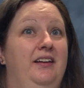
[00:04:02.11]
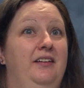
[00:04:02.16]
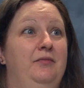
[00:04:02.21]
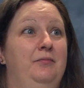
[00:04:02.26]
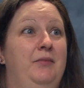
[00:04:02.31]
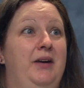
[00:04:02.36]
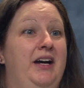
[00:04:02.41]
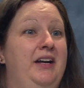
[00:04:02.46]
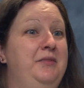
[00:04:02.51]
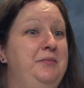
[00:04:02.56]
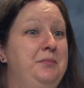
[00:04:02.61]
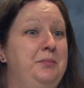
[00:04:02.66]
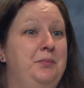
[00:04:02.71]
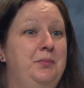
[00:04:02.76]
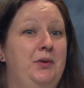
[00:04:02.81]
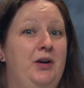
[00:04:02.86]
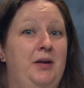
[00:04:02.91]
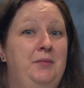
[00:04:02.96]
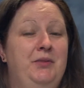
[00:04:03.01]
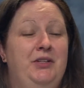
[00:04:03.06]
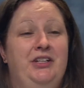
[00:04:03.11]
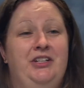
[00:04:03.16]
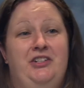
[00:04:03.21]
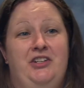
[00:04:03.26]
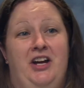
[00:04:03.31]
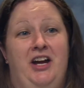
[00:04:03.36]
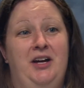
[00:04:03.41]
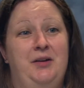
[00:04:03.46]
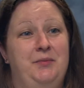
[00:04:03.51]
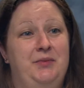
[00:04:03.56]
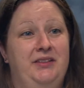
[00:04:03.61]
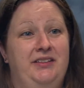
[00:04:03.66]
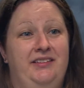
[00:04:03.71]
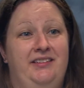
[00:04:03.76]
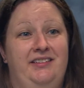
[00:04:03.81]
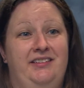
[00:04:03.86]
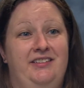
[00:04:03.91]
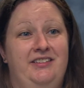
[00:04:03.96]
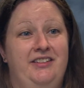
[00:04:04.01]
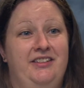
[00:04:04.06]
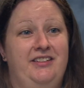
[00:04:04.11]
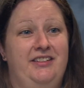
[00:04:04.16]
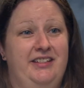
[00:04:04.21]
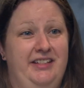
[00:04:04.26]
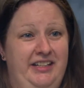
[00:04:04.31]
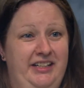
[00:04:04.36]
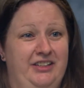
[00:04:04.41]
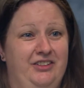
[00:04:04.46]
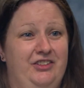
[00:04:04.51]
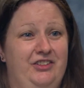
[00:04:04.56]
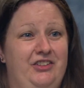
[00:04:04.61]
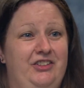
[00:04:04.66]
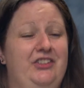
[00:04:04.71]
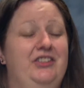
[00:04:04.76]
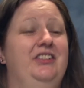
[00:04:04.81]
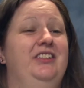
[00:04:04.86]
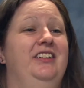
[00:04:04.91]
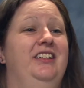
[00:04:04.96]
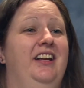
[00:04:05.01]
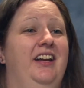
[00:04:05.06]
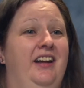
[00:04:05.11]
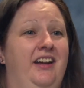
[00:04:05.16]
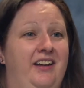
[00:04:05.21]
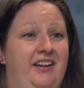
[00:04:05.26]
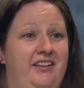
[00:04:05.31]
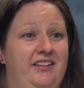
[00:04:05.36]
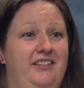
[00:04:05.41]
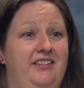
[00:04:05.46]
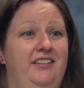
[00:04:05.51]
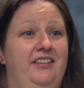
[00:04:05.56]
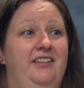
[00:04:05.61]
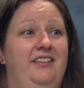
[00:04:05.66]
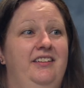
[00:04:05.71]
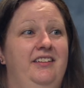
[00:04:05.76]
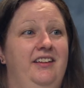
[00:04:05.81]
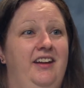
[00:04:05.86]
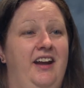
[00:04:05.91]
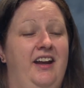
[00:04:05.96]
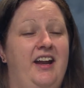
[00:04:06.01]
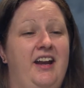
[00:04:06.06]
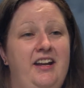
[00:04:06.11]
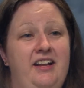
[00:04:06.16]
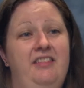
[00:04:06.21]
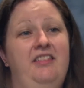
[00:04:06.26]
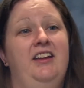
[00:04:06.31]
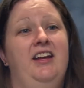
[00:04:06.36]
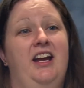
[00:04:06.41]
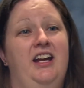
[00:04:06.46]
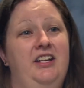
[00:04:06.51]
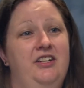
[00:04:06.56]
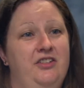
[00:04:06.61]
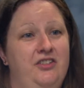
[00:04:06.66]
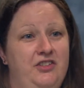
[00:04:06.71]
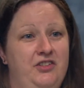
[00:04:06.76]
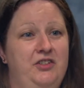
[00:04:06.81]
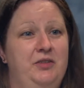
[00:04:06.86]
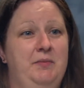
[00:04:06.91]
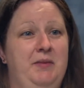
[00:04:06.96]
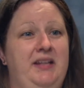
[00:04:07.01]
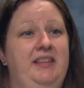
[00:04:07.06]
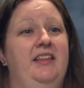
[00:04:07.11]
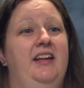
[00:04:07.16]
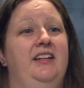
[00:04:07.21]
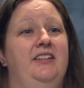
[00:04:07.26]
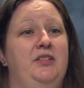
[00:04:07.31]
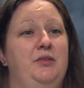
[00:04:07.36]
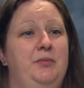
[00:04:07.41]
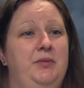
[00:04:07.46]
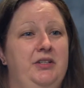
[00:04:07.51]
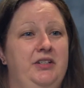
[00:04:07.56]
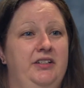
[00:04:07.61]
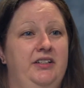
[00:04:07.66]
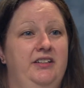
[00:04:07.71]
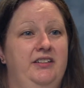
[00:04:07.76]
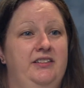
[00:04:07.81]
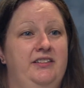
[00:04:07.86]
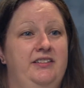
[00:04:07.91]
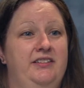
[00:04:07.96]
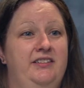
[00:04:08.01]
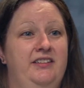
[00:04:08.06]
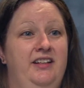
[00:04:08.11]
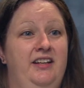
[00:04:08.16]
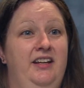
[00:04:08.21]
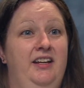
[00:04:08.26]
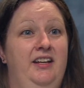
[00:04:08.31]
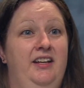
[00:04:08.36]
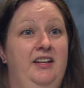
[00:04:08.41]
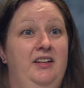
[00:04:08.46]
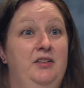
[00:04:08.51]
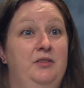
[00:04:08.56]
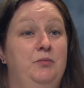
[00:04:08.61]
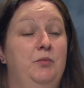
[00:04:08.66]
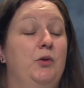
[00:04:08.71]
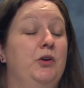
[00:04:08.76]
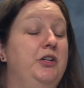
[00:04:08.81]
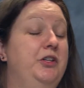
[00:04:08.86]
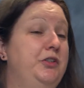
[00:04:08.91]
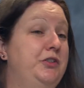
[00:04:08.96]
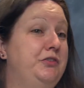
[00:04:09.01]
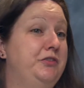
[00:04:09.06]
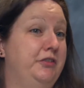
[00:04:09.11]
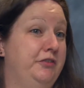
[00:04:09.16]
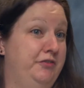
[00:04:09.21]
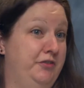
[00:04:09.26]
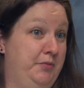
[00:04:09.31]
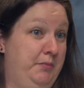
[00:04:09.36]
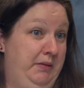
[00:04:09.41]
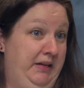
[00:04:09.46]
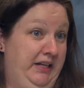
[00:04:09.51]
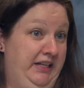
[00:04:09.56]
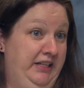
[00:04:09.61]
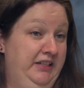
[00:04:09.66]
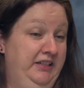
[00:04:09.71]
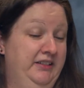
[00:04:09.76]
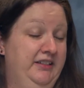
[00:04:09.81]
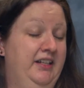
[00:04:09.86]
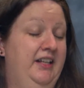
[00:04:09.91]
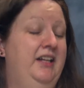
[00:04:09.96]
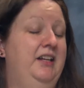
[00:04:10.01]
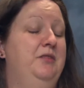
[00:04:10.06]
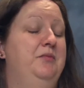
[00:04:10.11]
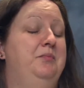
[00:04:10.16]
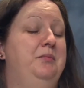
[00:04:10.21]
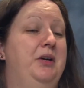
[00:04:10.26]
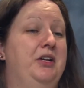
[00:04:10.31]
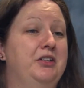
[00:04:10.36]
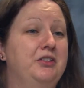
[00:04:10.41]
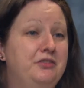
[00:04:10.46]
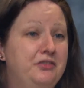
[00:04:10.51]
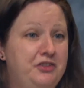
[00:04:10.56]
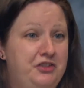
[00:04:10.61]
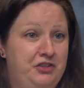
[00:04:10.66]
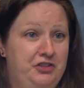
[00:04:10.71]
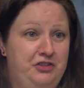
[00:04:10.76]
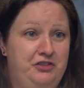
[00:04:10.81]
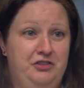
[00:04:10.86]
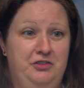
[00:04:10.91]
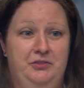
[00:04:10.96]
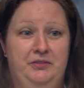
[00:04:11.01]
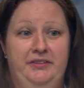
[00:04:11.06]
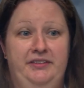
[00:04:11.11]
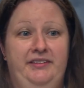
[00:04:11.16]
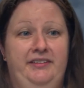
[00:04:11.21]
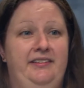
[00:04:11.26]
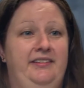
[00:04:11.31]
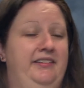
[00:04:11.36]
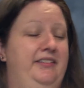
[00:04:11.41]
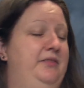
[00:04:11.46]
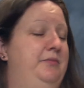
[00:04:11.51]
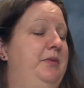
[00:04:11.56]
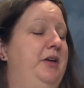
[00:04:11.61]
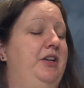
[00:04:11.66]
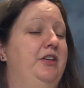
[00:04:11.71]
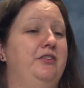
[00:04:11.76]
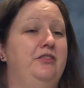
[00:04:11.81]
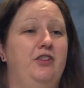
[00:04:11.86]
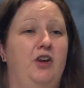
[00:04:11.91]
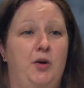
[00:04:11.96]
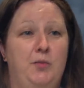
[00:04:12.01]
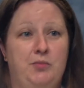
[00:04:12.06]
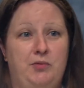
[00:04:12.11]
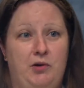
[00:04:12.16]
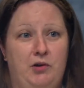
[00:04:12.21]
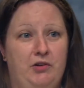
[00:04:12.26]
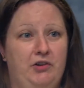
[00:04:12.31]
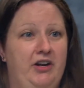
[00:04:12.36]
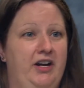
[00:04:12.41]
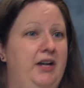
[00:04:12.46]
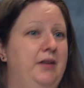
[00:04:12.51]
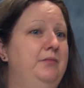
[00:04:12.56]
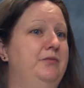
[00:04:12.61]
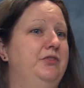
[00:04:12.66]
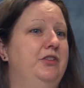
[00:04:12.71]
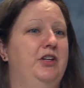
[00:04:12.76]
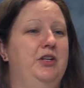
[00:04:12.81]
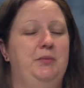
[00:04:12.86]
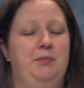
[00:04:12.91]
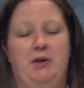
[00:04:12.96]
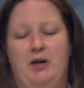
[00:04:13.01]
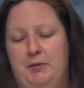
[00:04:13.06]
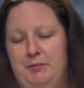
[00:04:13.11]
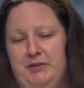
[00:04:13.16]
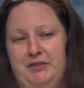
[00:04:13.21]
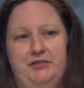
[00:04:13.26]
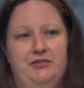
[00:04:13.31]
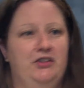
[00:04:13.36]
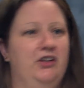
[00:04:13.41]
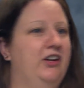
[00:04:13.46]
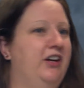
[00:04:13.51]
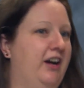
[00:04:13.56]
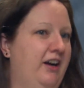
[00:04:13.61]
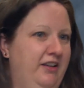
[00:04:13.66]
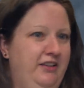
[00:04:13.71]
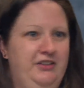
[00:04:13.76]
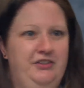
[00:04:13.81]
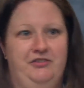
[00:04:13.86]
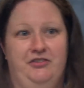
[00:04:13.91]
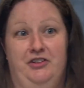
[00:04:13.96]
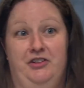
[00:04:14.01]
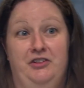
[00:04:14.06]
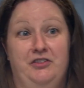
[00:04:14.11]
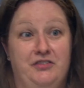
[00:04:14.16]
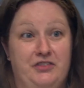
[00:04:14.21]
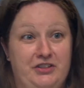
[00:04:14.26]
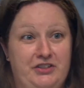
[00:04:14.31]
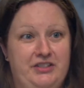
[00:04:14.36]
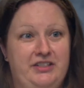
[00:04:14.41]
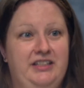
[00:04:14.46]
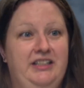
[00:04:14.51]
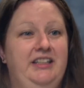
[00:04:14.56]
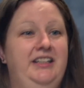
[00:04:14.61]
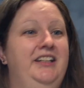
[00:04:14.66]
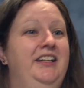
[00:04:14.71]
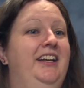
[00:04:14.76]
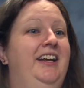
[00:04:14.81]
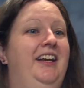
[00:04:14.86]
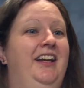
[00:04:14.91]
My primary job is to teach, and anything I can do to make that experience more useful for me, better for the students, better for our program, for our department, for our college, for the university,